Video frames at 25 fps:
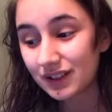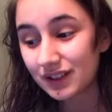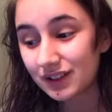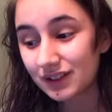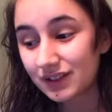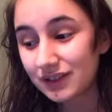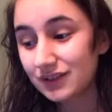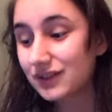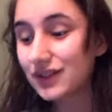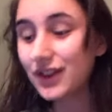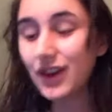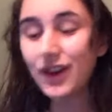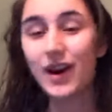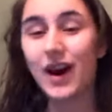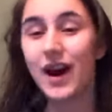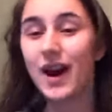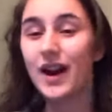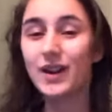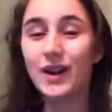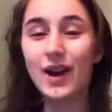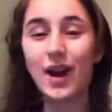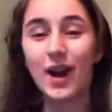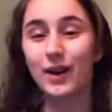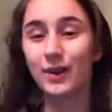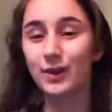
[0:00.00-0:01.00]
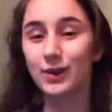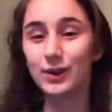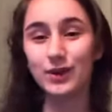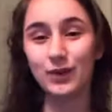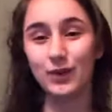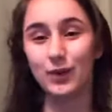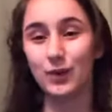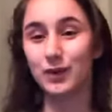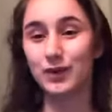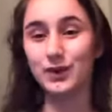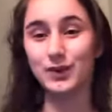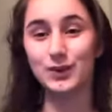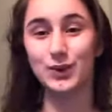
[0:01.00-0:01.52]
No, I don't even
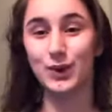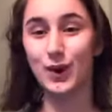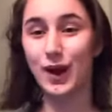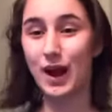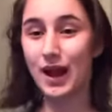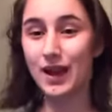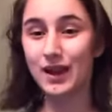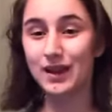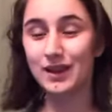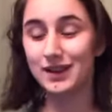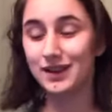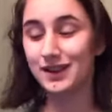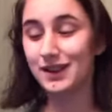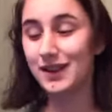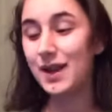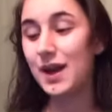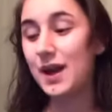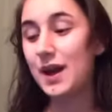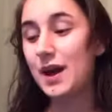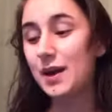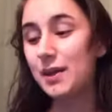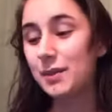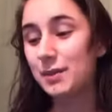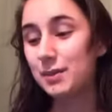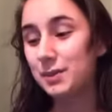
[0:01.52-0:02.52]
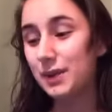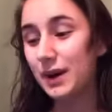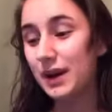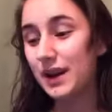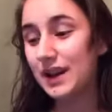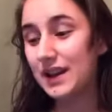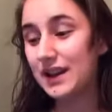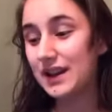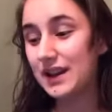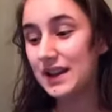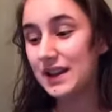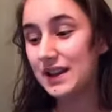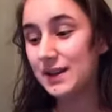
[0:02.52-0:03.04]
want to try it. But
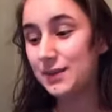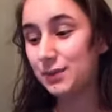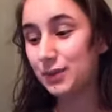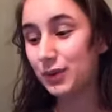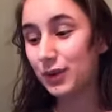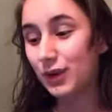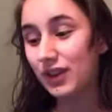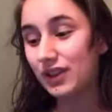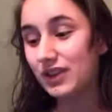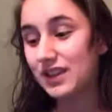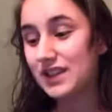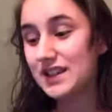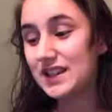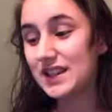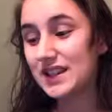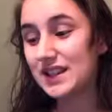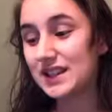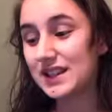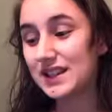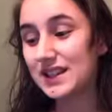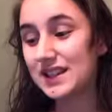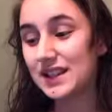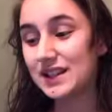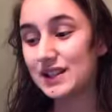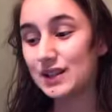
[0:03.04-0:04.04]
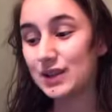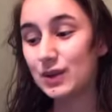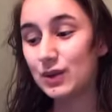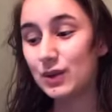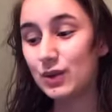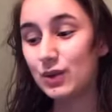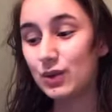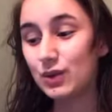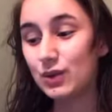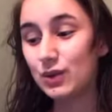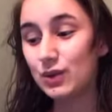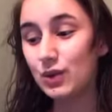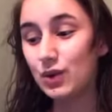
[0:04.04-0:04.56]
in parentheses, it says,
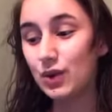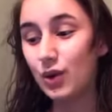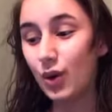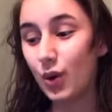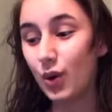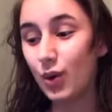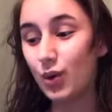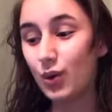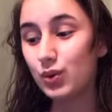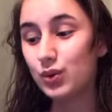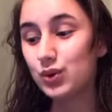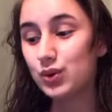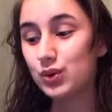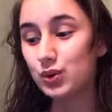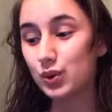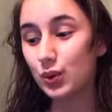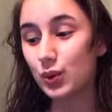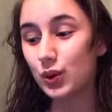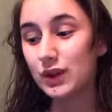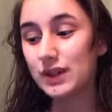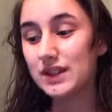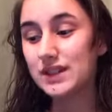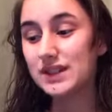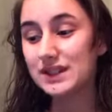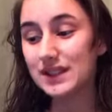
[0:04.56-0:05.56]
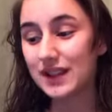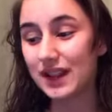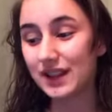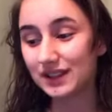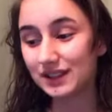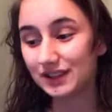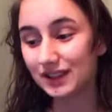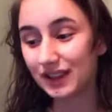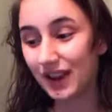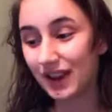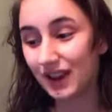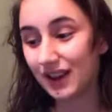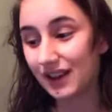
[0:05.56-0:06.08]
No soy
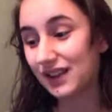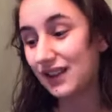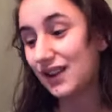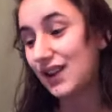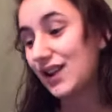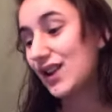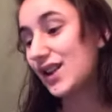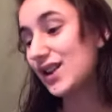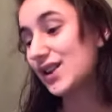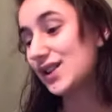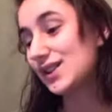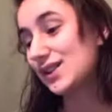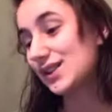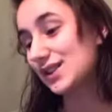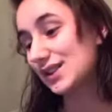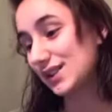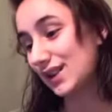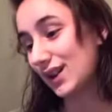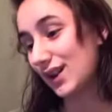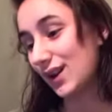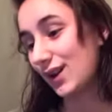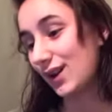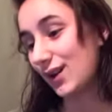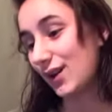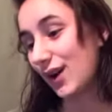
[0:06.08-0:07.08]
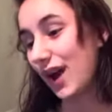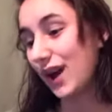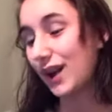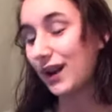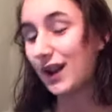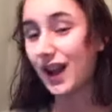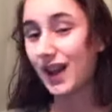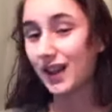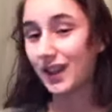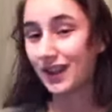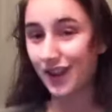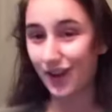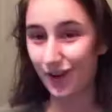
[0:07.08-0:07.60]
santa. So I
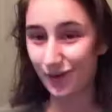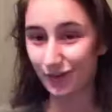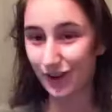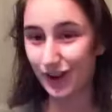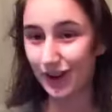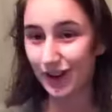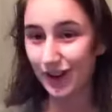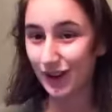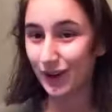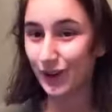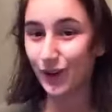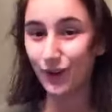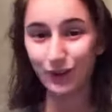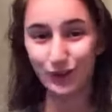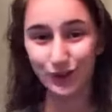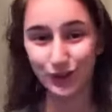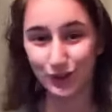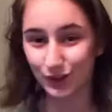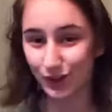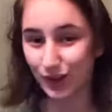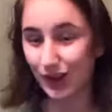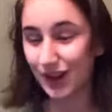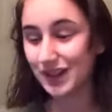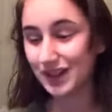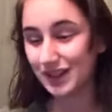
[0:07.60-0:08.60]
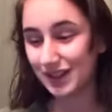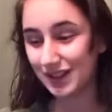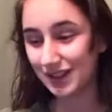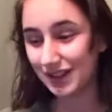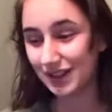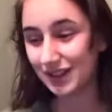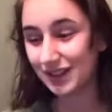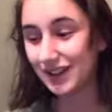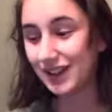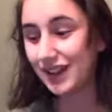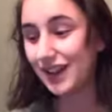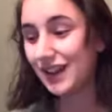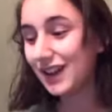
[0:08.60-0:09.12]
got that right. I know for sure I did.
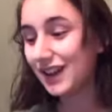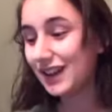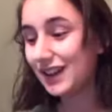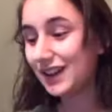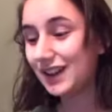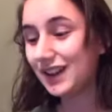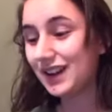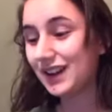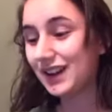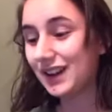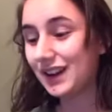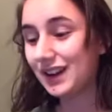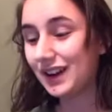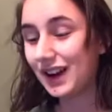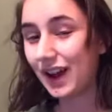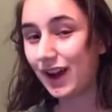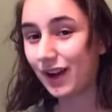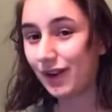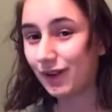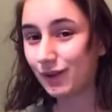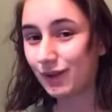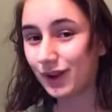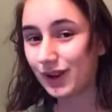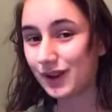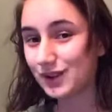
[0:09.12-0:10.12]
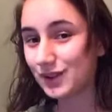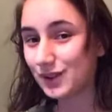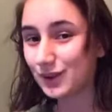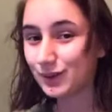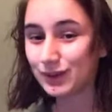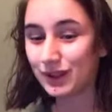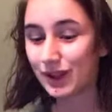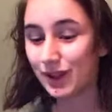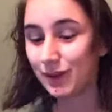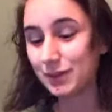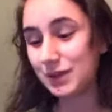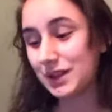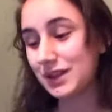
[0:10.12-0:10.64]
Not quite sure what
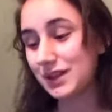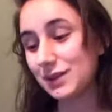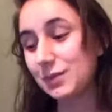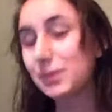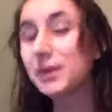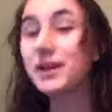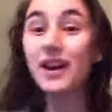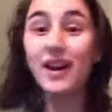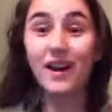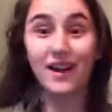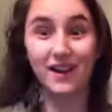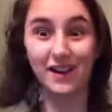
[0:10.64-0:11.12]
that means, but